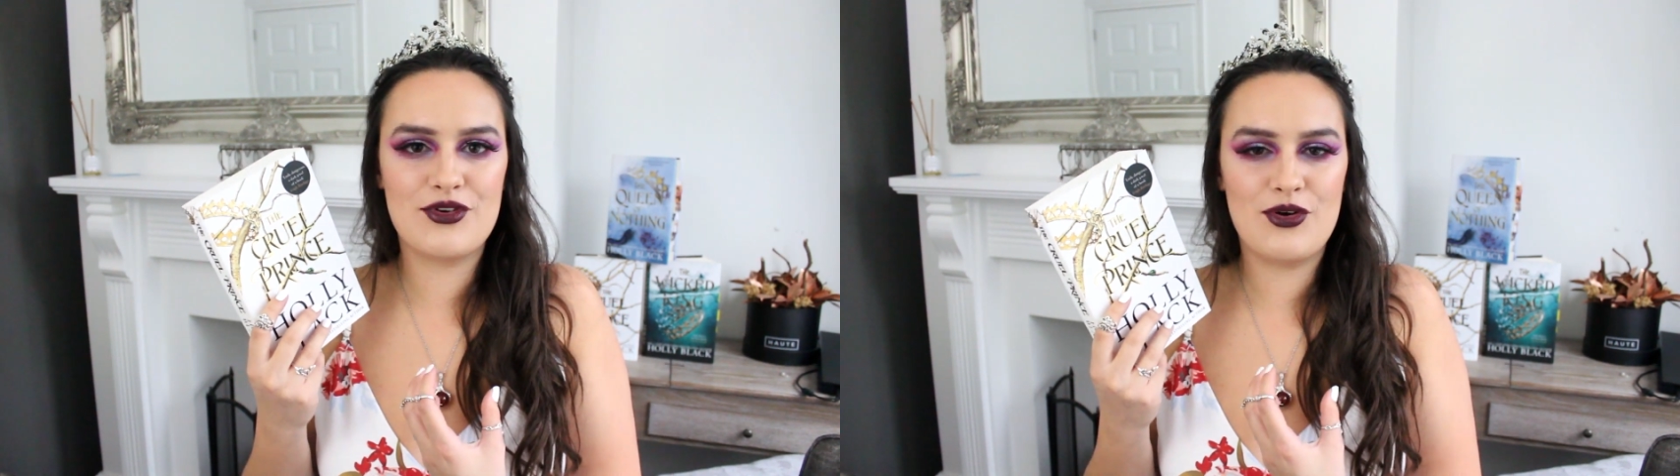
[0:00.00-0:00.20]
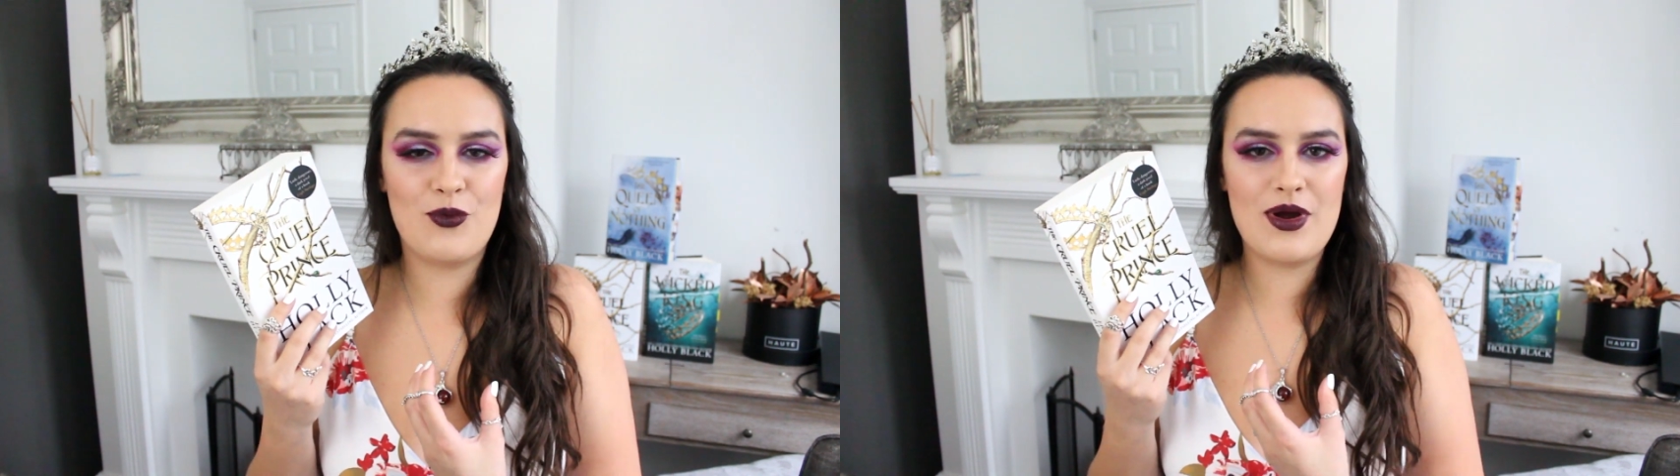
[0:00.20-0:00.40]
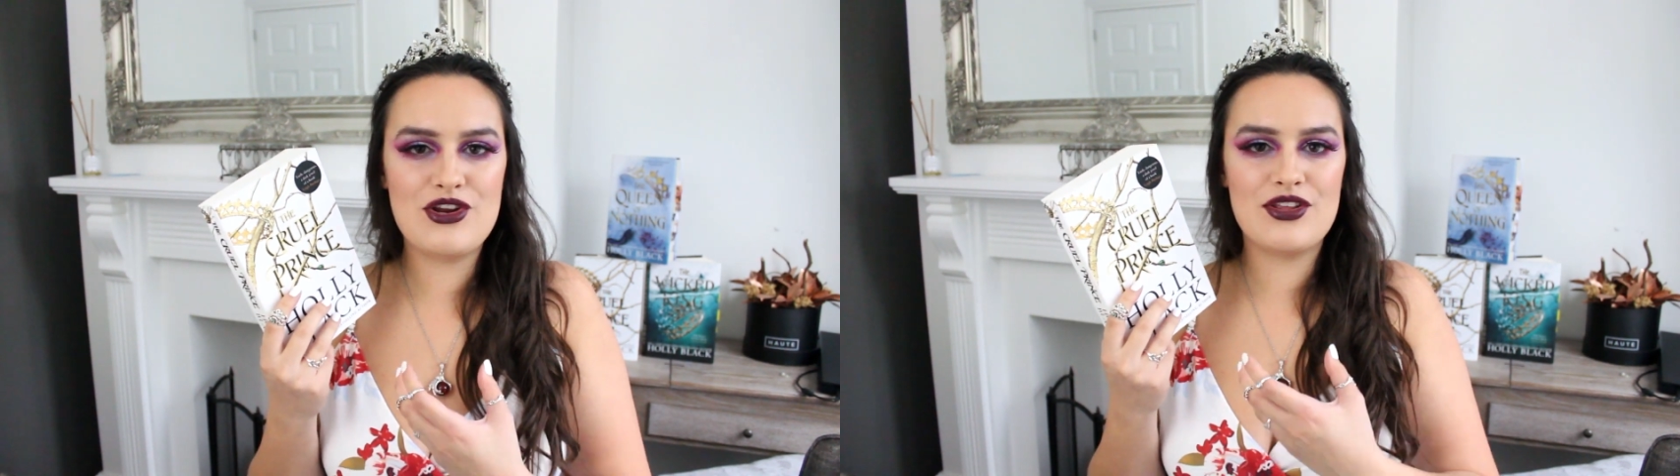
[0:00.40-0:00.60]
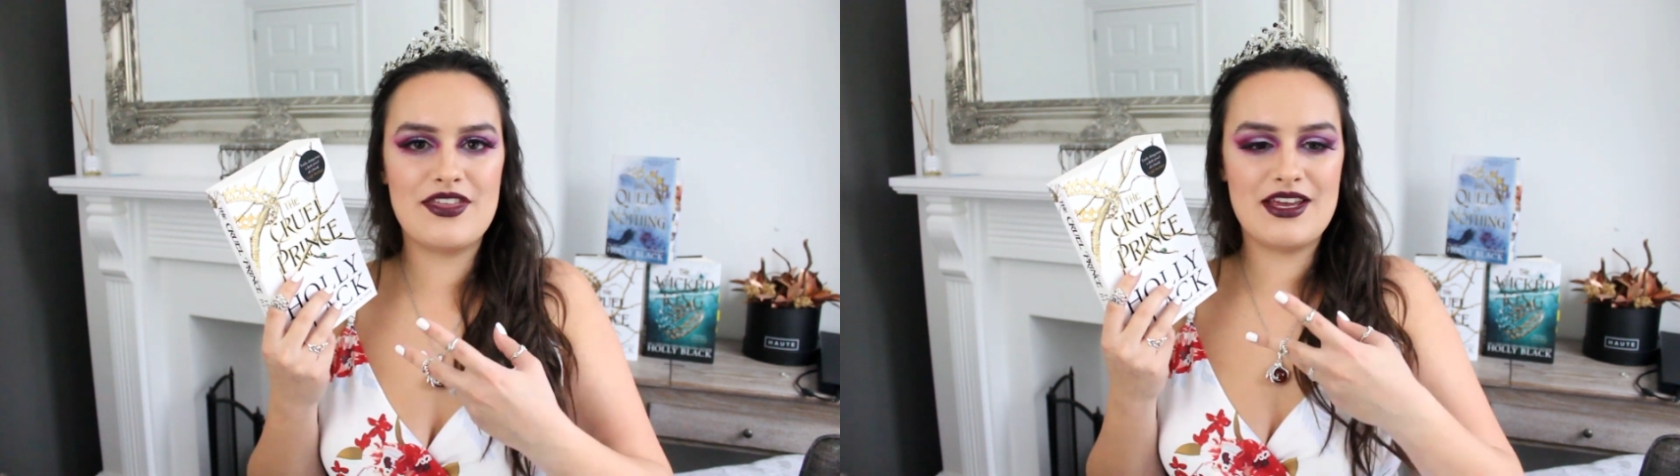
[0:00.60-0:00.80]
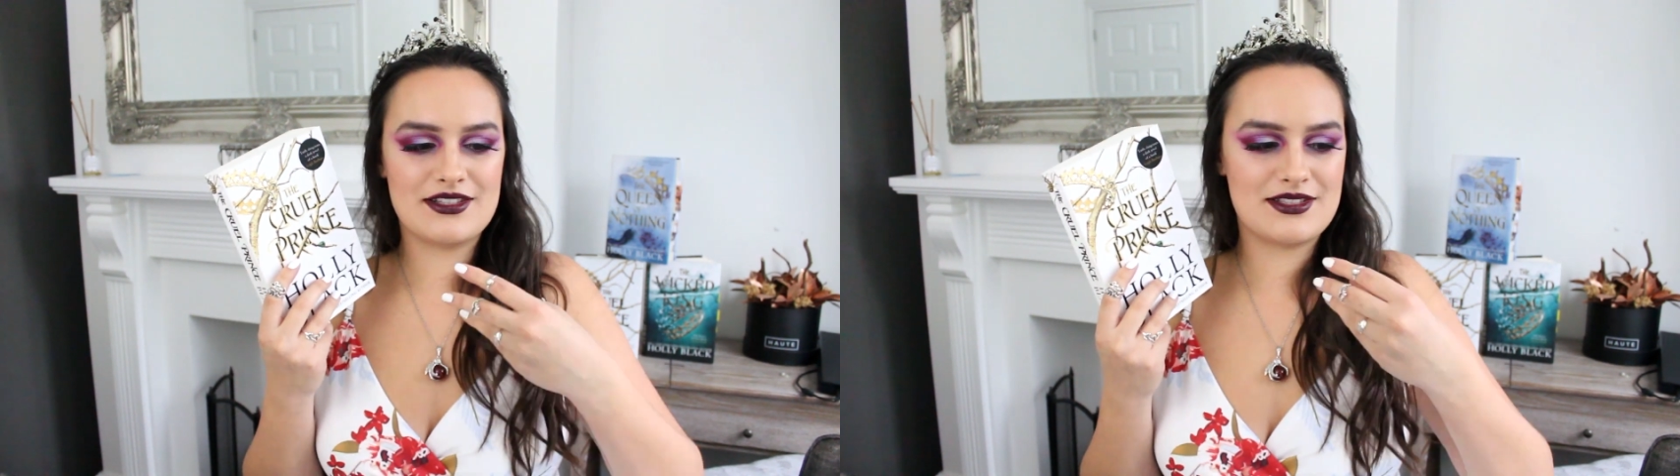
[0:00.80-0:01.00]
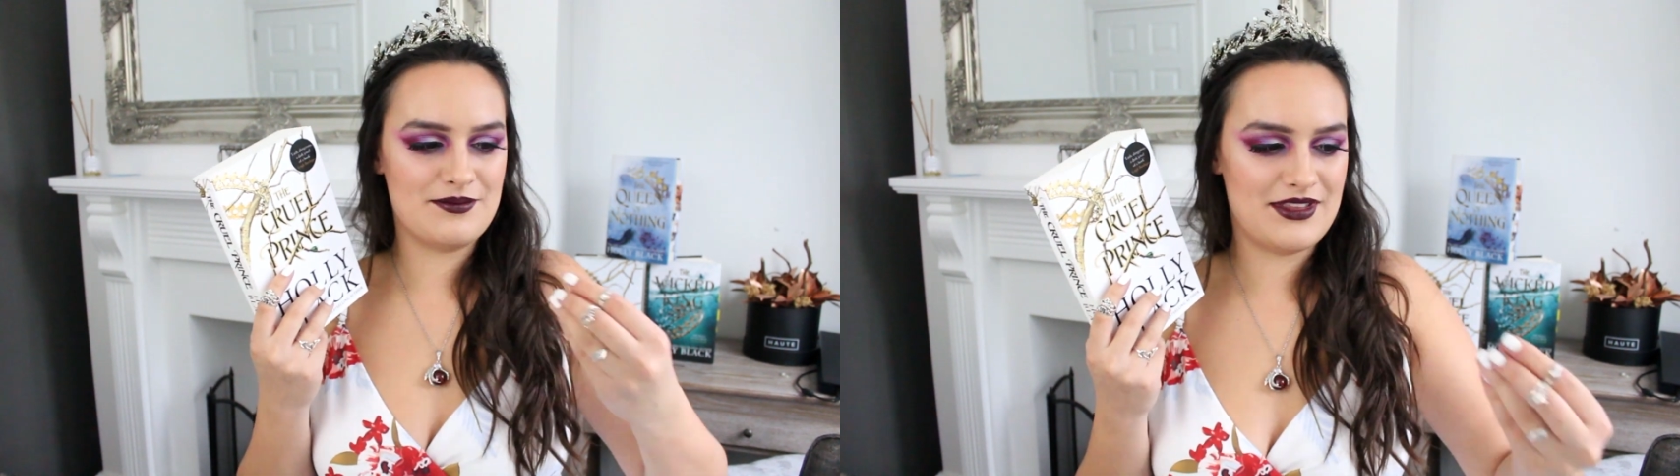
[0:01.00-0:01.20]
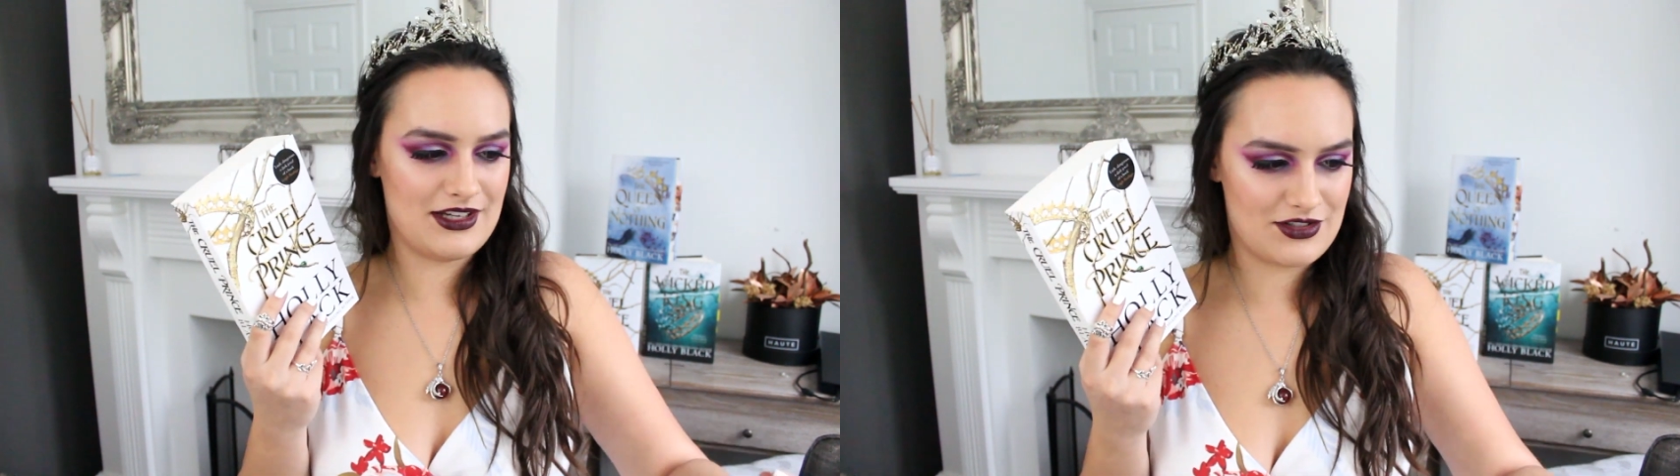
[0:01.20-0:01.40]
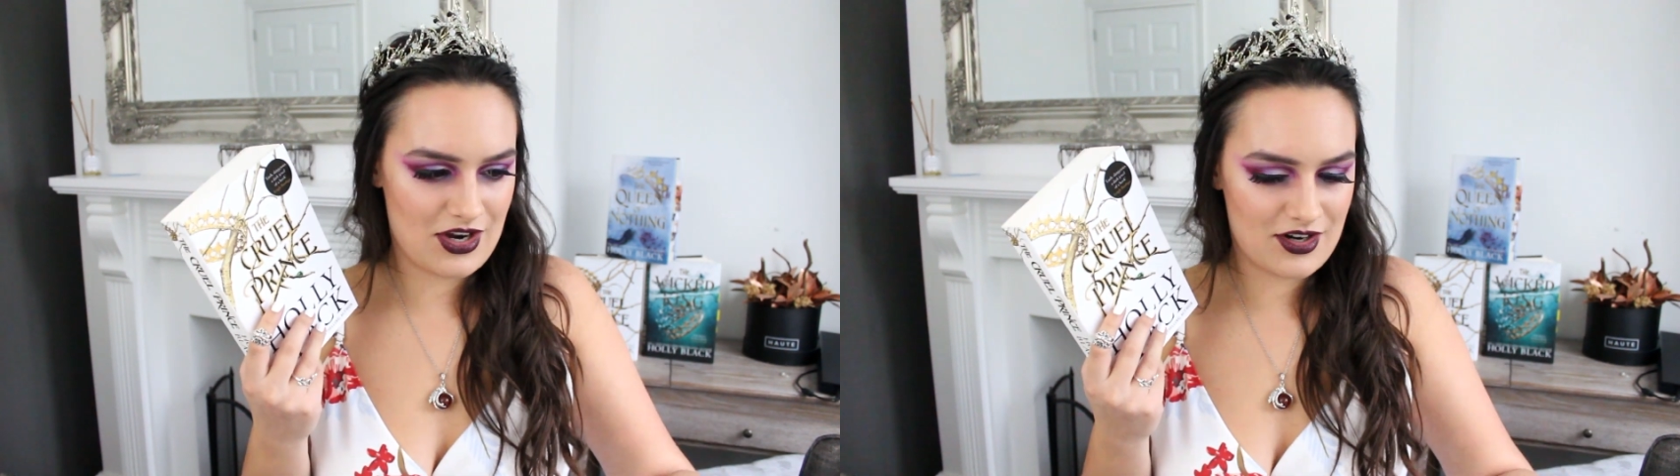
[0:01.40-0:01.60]
when you think something
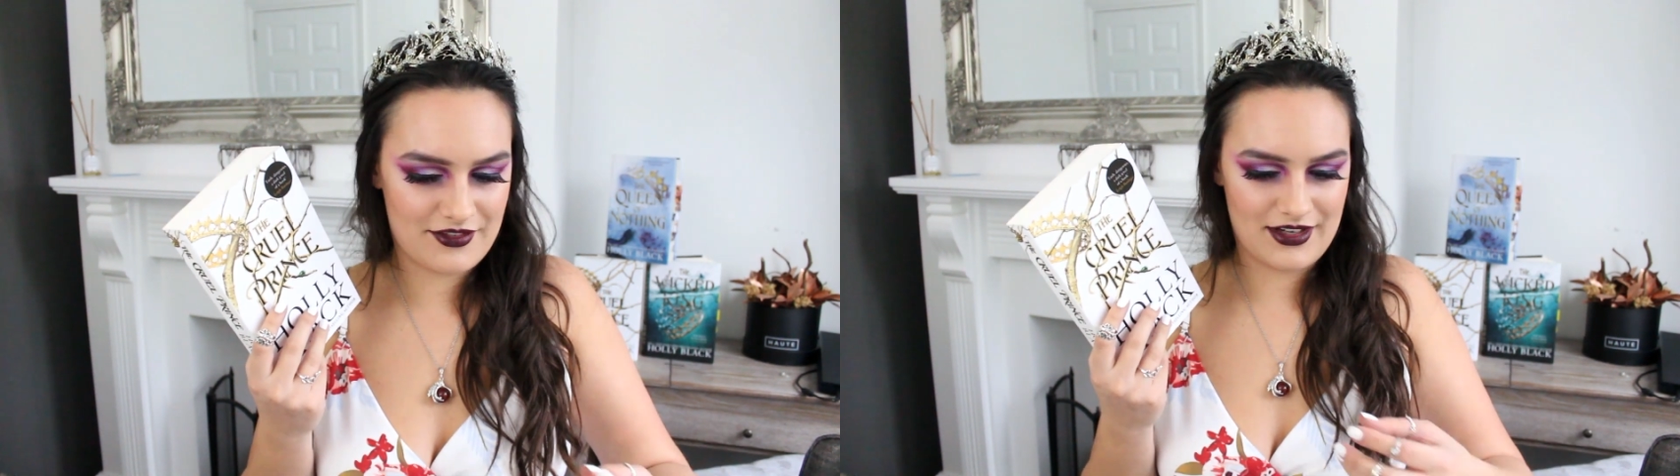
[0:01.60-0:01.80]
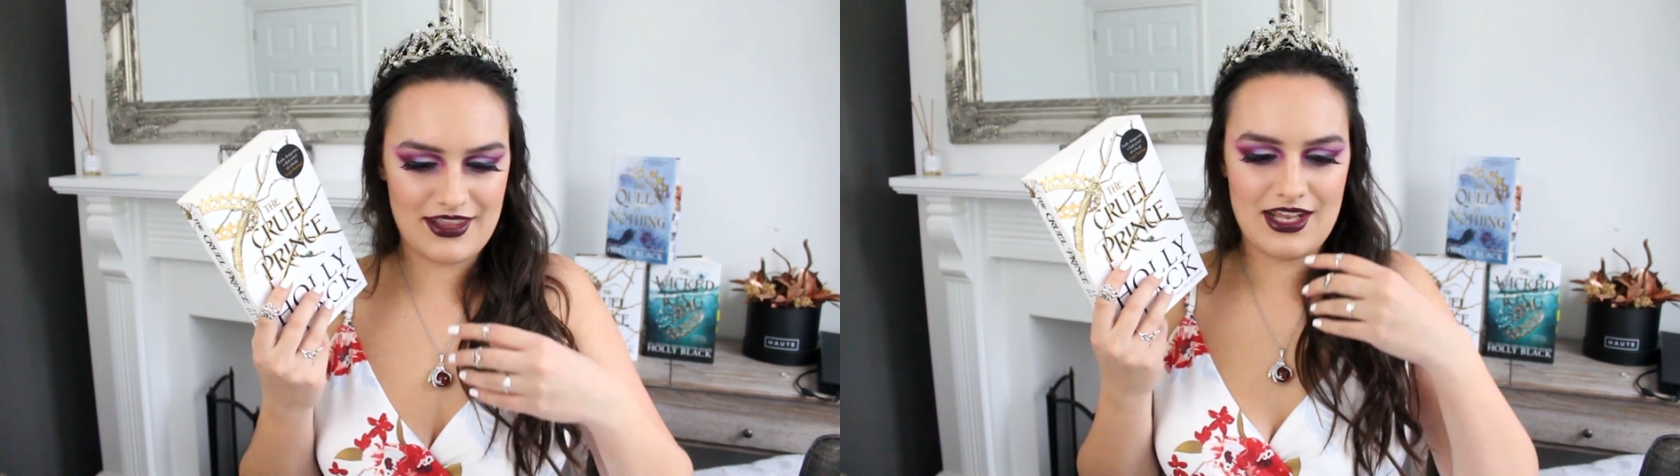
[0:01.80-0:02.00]
is over and